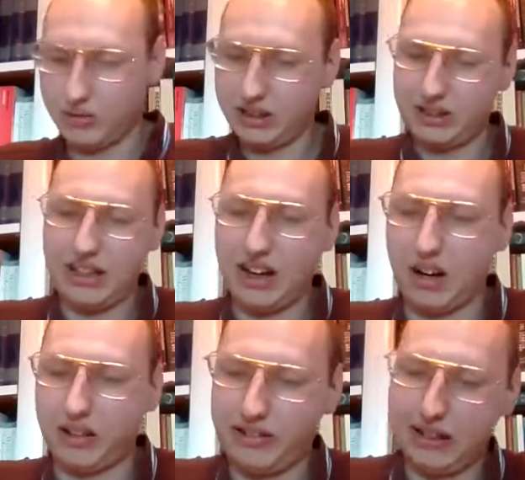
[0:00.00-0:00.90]
which they
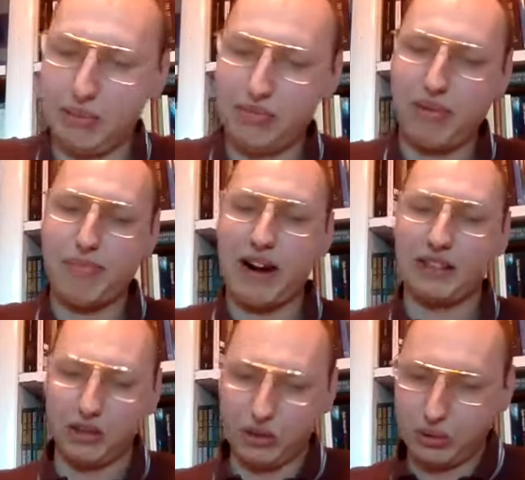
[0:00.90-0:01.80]
aren't really
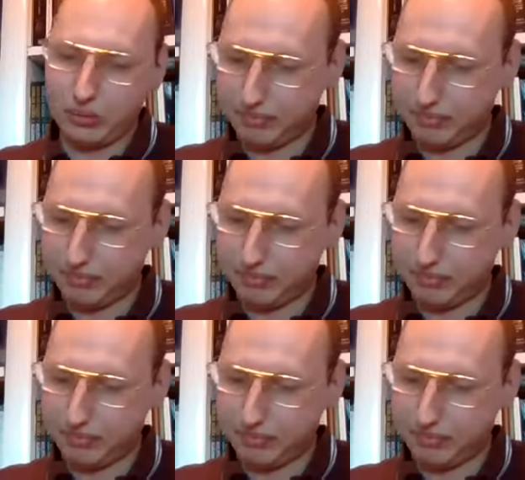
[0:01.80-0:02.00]
prepared to do.